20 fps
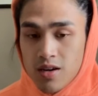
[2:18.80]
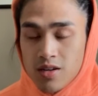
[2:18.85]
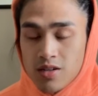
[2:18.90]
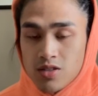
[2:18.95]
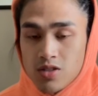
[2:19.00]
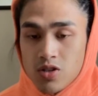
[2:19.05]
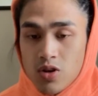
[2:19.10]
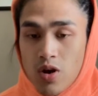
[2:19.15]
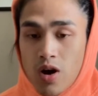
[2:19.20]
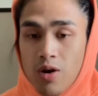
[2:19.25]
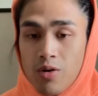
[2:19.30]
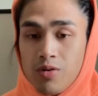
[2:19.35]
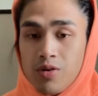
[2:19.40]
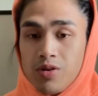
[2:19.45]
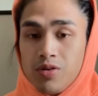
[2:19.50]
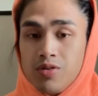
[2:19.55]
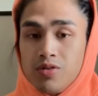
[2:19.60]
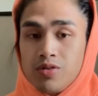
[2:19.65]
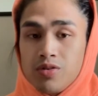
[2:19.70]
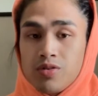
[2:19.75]
So I would
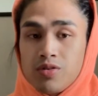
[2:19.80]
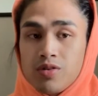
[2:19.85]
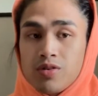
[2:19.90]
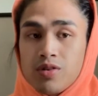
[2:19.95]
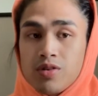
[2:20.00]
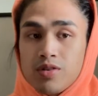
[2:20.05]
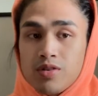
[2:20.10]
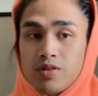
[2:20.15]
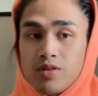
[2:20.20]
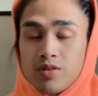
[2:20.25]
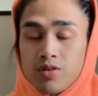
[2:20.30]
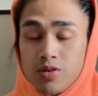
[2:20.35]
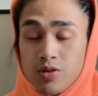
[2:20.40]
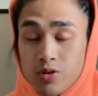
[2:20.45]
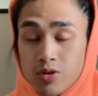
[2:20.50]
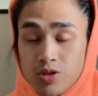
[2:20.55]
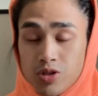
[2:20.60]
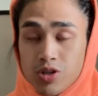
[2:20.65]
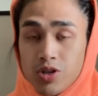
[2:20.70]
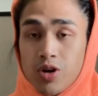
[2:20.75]

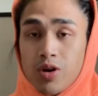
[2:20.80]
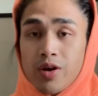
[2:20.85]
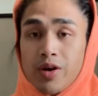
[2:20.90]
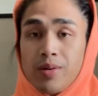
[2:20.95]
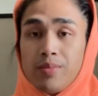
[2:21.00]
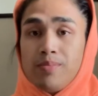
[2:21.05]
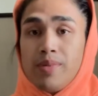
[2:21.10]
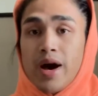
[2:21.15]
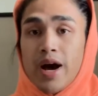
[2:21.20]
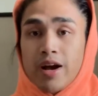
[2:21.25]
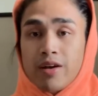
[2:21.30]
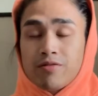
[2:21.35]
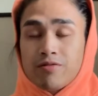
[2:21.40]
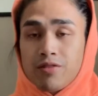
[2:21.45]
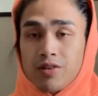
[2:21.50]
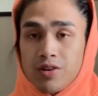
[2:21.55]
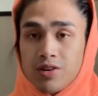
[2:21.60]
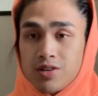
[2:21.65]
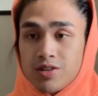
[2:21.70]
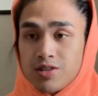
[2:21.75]
usually go hit back
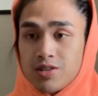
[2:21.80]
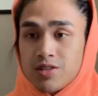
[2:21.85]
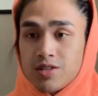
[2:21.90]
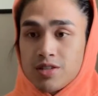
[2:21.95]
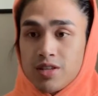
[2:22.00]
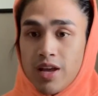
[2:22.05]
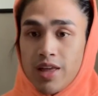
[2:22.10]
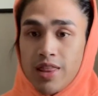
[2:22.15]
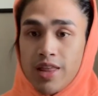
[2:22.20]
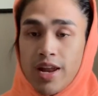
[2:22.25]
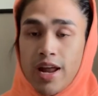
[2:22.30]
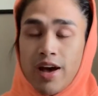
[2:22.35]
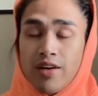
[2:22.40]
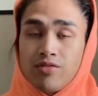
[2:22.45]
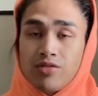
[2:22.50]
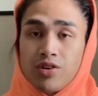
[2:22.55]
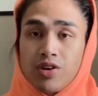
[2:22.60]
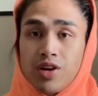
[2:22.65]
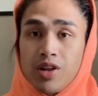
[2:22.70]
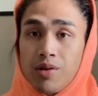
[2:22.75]
first, and then
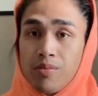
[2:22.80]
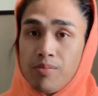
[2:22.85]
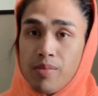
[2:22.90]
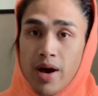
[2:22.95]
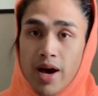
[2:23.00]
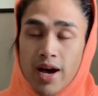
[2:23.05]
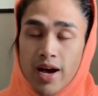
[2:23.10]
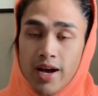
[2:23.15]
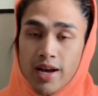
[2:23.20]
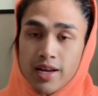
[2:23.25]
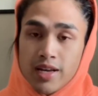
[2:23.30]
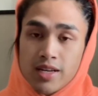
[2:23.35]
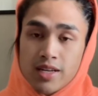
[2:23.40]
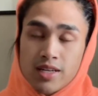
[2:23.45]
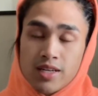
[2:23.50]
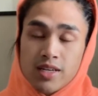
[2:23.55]
after hitting back,